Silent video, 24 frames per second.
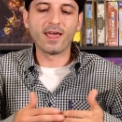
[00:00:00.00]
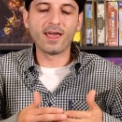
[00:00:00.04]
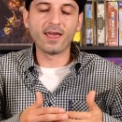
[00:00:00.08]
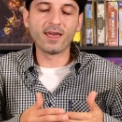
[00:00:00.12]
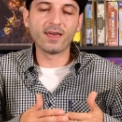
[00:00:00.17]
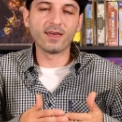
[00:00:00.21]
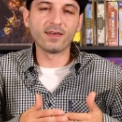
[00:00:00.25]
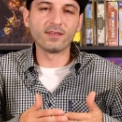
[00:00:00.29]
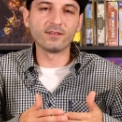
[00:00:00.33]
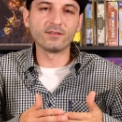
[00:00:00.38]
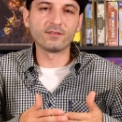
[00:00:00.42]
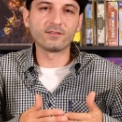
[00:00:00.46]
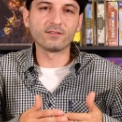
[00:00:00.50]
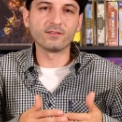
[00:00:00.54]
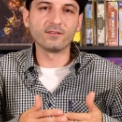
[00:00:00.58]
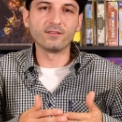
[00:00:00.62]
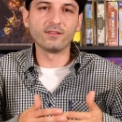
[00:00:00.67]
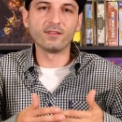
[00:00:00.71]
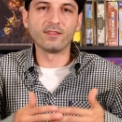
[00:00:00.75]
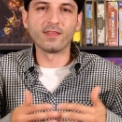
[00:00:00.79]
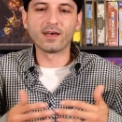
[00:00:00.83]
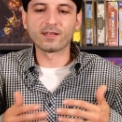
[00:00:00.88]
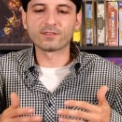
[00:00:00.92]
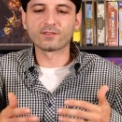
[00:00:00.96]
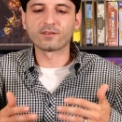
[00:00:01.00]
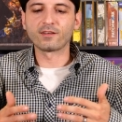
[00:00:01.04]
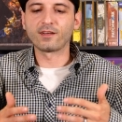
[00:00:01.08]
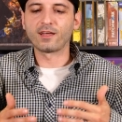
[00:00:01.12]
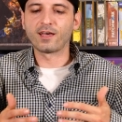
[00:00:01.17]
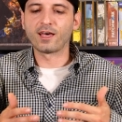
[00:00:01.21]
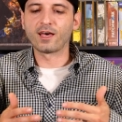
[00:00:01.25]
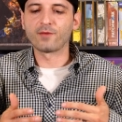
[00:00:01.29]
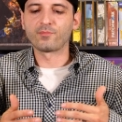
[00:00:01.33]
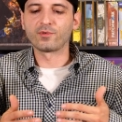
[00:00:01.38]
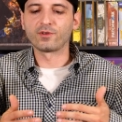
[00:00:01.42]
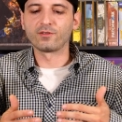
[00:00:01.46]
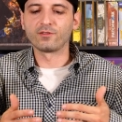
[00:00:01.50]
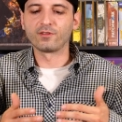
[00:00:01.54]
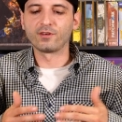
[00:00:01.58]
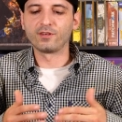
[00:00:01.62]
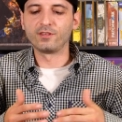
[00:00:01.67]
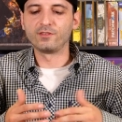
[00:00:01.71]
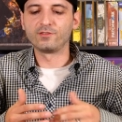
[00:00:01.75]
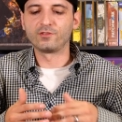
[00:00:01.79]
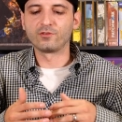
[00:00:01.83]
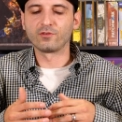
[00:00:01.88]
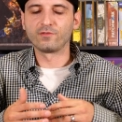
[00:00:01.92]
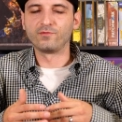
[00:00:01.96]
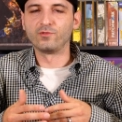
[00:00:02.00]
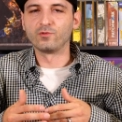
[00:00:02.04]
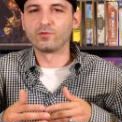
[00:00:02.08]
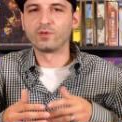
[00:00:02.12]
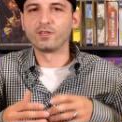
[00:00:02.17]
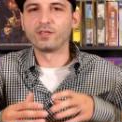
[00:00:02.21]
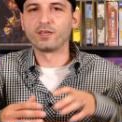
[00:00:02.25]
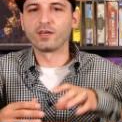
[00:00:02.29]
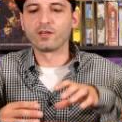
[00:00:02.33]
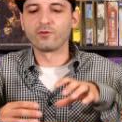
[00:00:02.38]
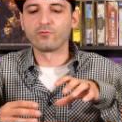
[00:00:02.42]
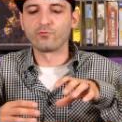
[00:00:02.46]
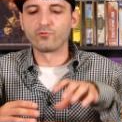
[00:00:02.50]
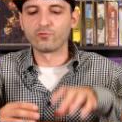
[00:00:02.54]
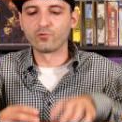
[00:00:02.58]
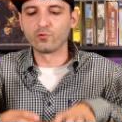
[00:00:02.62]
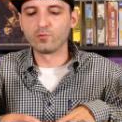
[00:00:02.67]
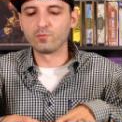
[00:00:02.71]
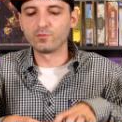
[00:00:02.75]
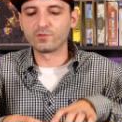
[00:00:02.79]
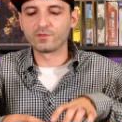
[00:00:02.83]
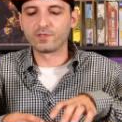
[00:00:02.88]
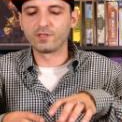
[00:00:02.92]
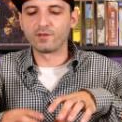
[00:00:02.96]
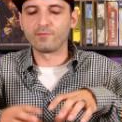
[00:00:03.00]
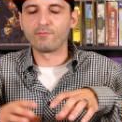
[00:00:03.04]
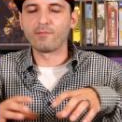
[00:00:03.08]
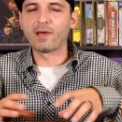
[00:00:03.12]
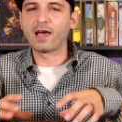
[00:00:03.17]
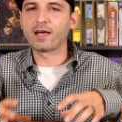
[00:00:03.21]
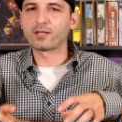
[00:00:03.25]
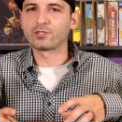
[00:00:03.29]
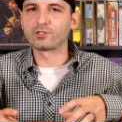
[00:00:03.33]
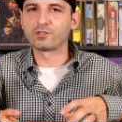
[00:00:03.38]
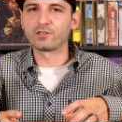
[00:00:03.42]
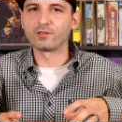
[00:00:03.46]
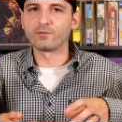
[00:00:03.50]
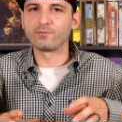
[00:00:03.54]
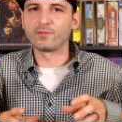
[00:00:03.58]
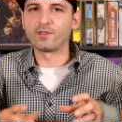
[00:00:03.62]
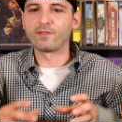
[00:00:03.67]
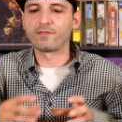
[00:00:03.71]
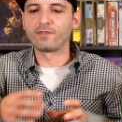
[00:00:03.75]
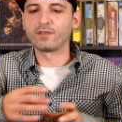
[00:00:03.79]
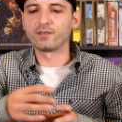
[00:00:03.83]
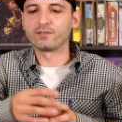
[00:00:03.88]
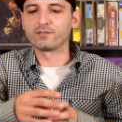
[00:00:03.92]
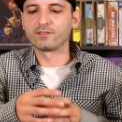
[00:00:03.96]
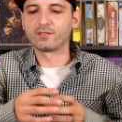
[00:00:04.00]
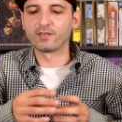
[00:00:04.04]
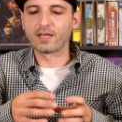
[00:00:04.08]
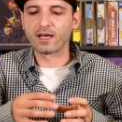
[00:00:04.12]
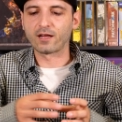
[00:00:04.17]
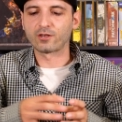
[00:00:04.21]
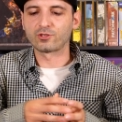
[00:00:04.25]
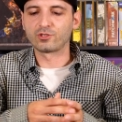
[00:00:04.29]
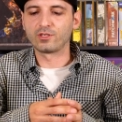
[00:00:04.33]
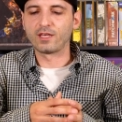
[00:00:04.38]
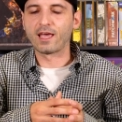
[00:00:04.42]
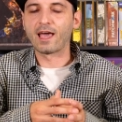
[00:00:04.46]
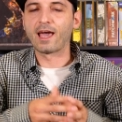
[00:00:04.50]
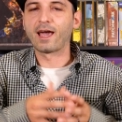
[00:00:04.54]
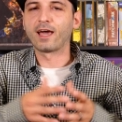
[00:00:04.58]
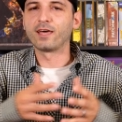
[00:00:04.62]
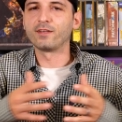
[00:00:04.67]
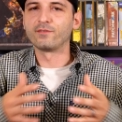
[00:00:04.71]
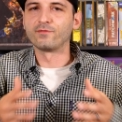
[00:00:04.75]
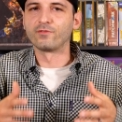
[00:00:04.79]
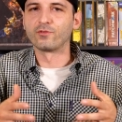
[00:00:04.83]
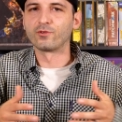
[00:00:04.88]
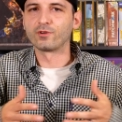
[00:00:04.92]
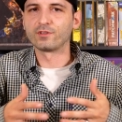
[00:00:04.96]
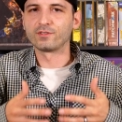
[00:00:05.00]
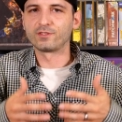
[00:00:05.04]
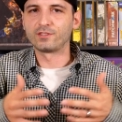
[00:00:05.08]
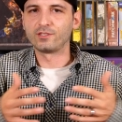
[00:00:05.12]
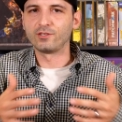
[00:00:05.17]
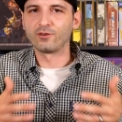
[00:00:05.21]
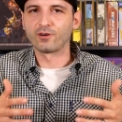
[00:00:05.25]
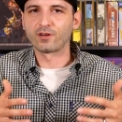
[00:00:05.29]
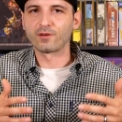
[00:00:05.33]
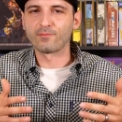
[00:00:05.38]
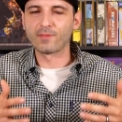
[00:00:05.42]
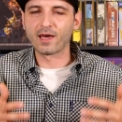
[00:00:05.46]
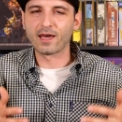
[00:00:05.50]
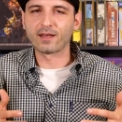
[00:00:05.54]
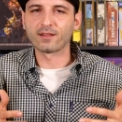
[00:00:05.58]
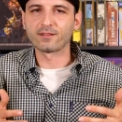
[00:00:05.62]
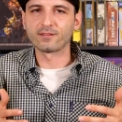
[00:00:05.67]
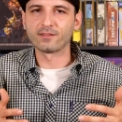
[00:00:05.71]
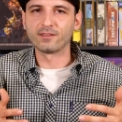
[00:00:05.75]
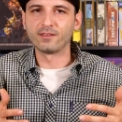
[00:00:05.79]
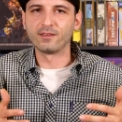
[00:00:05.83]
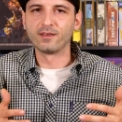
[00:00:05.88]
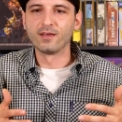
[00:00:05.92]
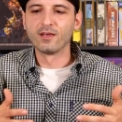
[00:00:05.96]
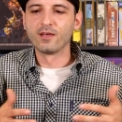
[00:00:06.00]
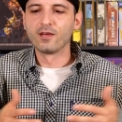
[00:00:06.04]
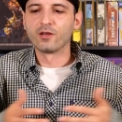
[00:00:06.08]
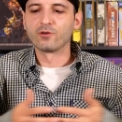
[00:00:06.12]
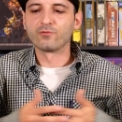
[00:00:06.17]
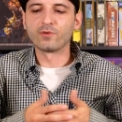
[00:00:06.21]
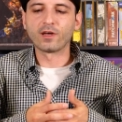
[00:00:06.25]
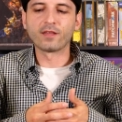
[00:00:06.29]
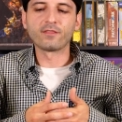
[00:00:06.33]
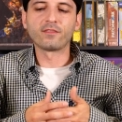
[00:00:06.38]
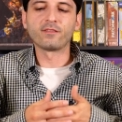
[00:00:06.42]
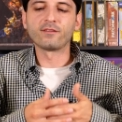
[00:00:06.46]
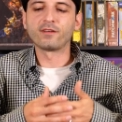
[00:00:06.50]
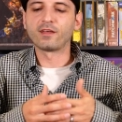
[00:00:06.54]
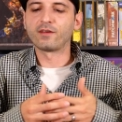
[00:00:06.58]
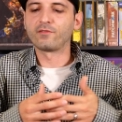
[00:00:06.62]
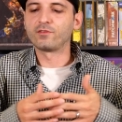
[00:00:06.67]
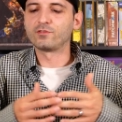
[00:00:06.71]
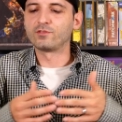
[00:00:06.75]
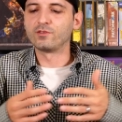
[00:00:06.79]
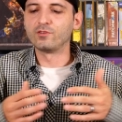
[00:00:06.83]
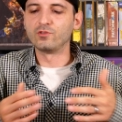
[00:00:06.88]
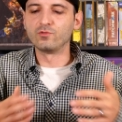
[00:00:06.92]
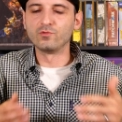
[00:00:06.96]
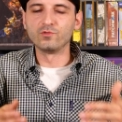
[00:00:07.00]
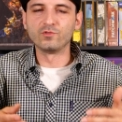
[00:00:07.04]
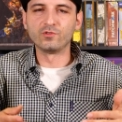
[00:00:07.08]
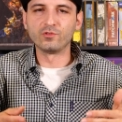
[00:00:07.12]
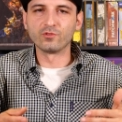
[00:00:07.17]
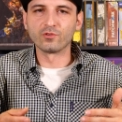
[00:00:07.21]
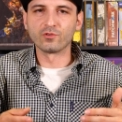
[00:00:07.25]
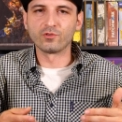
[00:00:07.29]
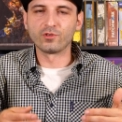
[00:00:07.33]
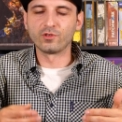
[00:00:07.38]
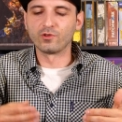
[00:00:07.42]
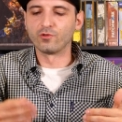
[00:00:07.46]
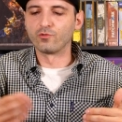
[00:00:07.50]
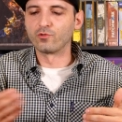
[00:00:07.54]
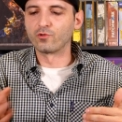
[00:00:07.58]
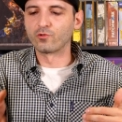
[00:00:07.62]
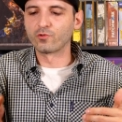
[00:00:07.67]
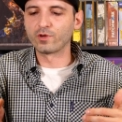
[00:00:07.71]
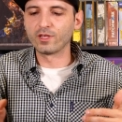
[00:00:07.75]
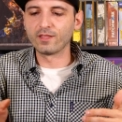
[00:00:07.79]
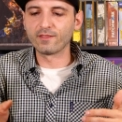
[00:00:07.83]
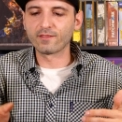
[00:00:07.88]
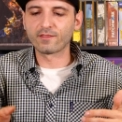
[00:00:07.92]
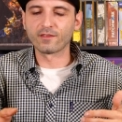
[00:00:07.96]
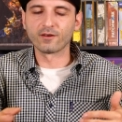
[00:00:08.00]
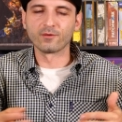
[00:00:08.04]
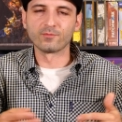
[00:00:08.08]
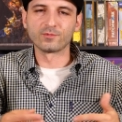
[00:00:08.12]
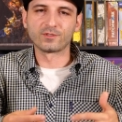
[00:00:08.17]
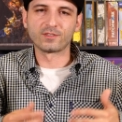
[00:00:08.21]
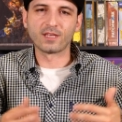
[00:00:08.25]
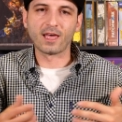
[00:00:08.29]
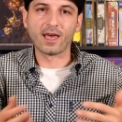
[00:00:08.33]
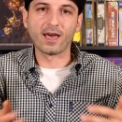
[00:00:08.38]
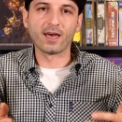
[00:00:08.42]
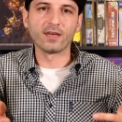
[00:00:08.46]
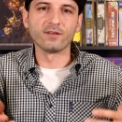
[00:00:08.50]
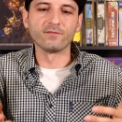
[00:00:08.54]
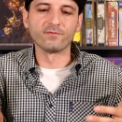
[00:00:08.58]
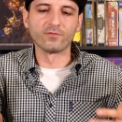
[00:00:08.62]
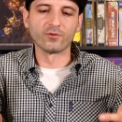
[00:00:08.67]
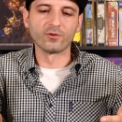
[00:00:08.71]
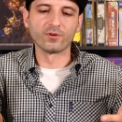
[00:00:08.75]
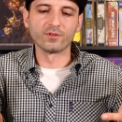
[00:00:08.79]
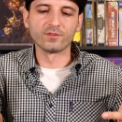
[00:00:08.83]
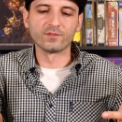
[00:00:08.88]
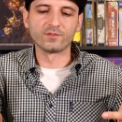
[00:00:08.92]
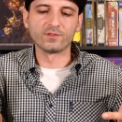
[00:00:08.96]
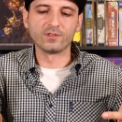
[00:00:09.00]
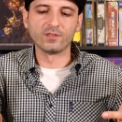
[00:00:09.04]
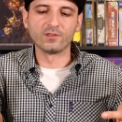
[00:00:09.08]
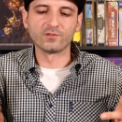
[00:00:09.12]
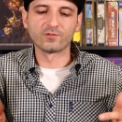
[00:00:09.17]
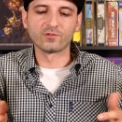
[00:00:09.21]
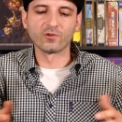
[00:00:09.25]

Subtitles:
And that's going to happen a lot easier if you can get rooms that match them and things that actually add verdancy automatically, rather than having to use your, green thumbs to add verdancy.